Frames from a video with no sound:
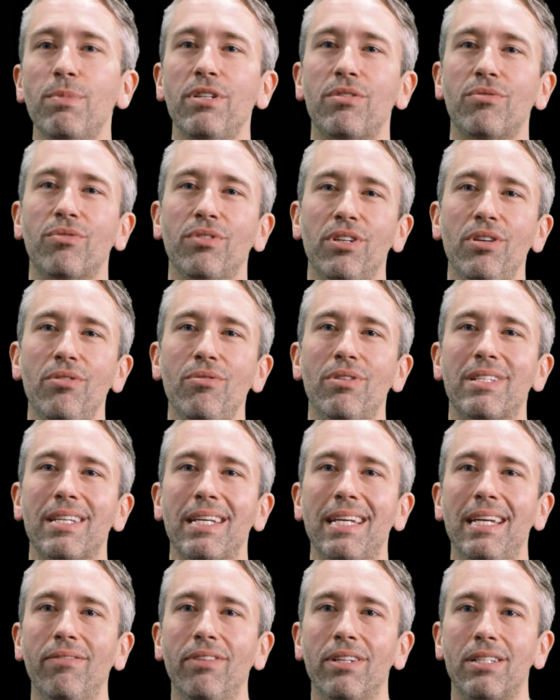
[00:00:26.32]
means for you is
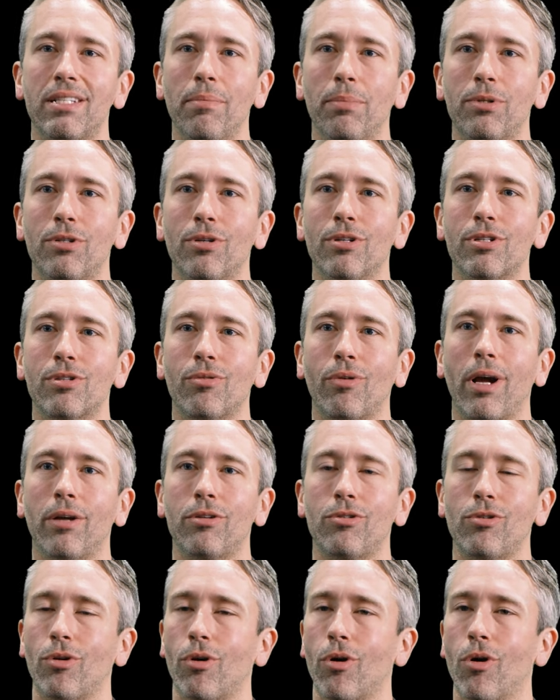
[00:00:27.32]
even temperatures
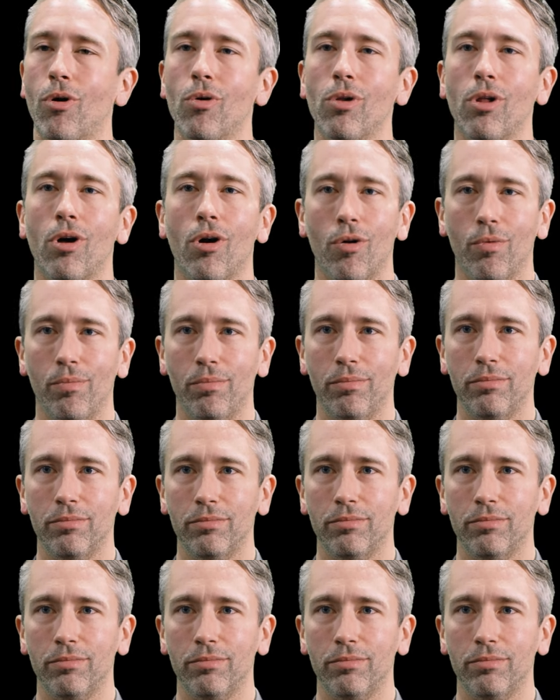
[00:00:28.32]
throughout your whole home.